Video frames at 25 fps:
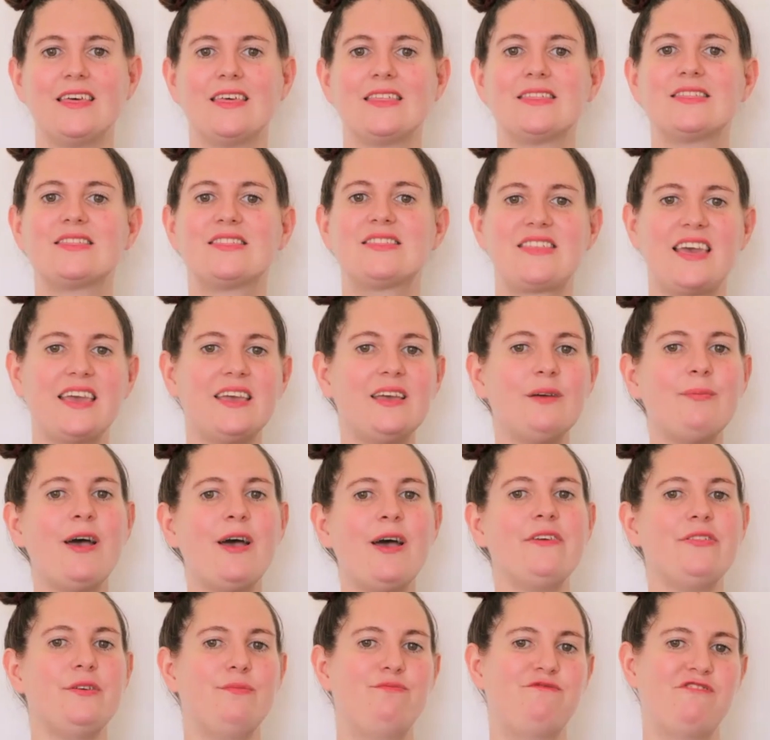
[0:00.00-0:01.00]
Think
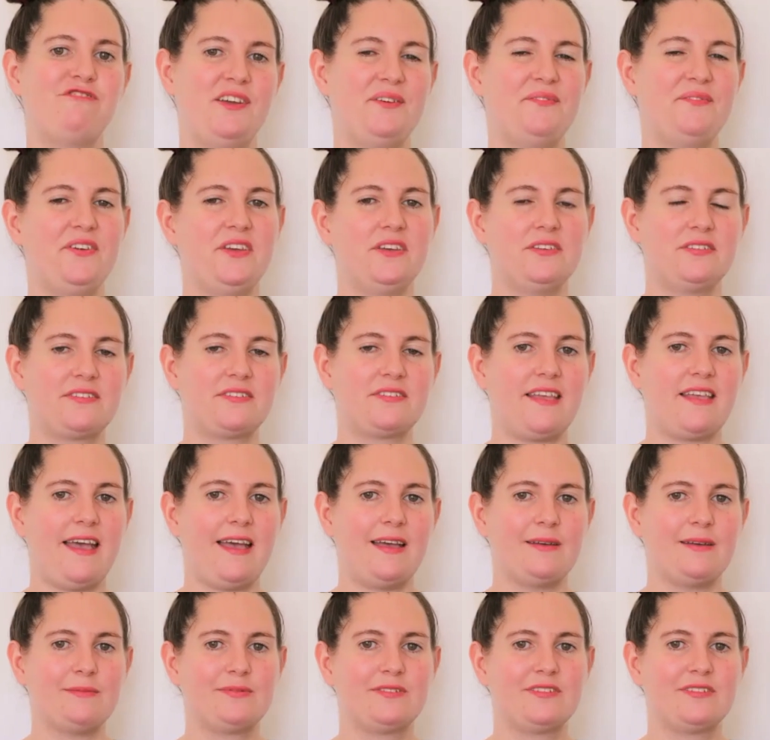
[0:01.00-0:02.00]
about the previous
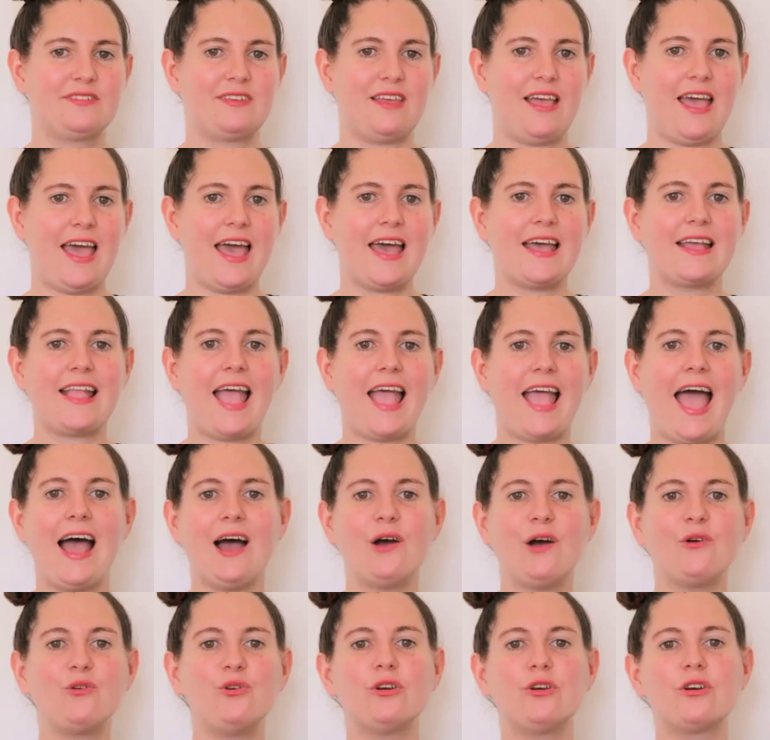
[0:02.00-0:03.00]
steps and
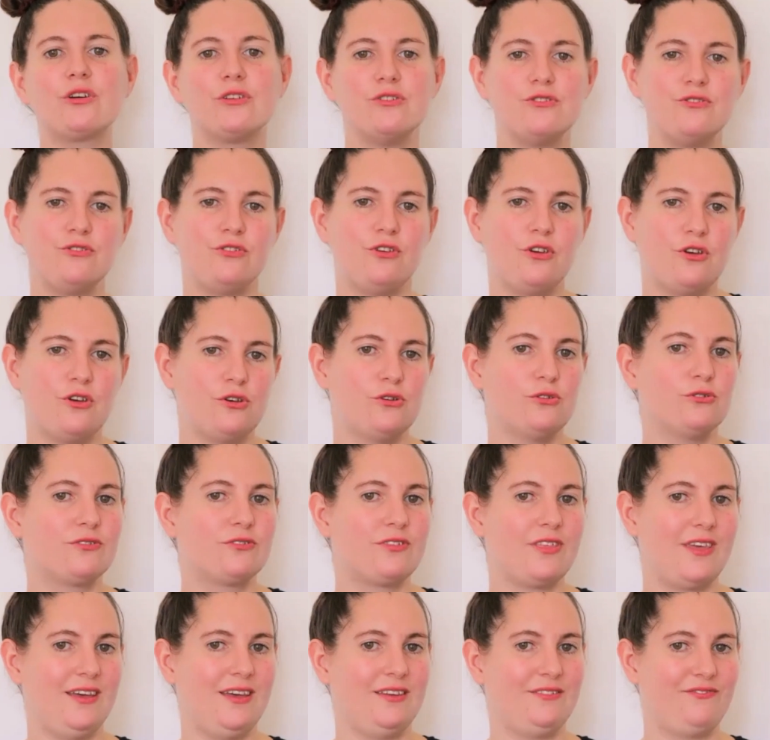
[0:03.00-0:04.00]
how you can use
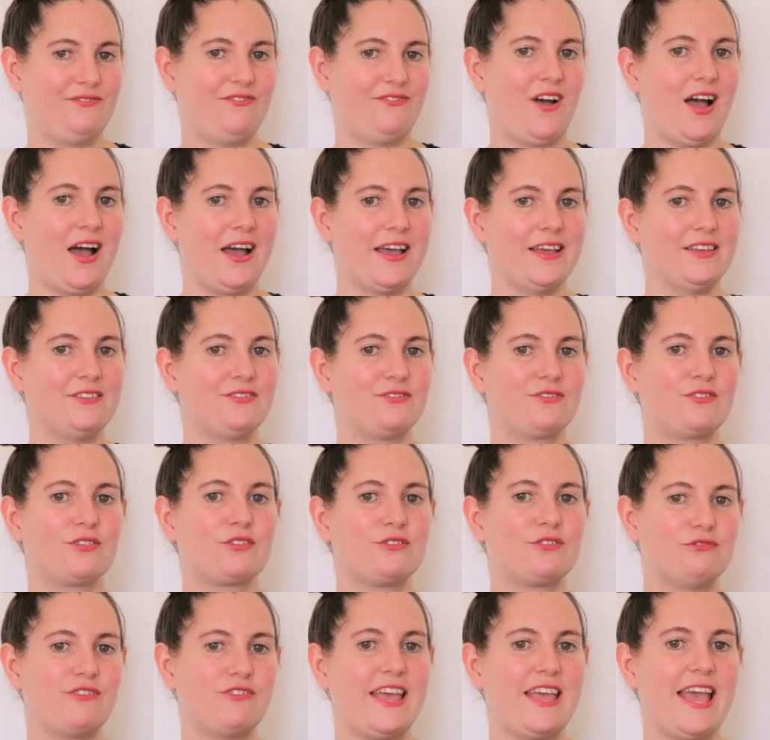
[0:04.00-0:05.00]
the advice to
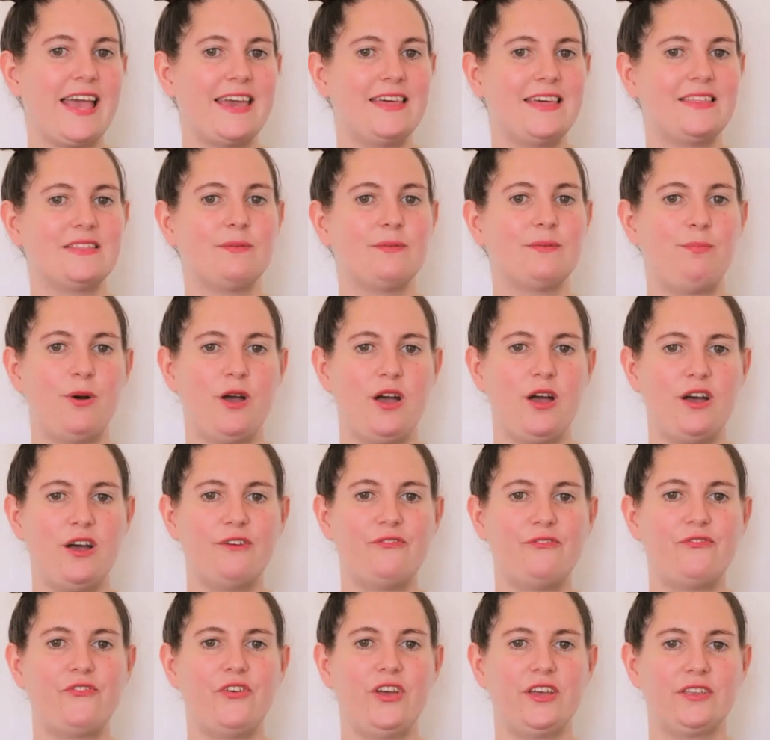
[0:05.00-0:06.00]
create the
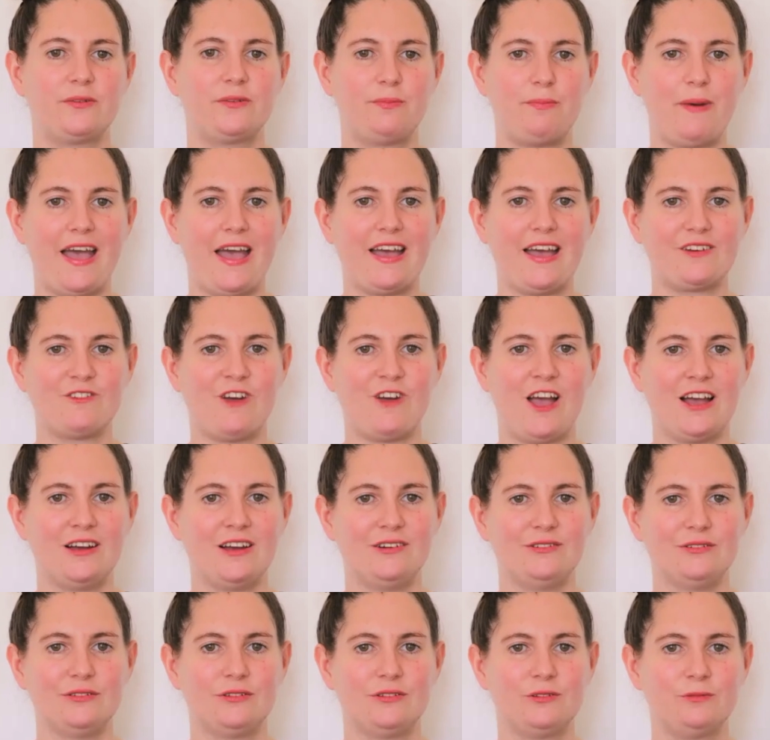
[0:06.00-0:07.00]
perfect
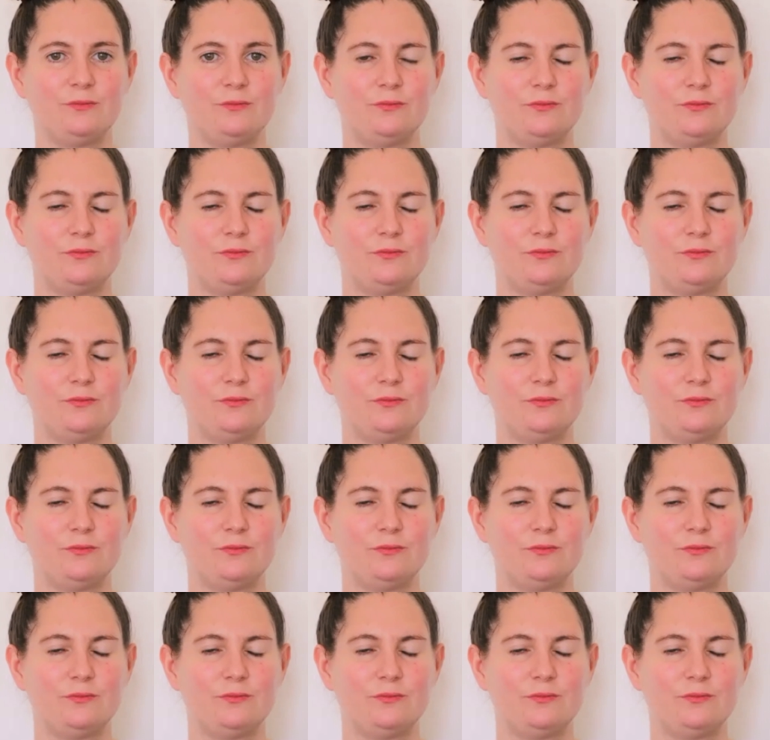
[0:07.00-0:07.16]
background.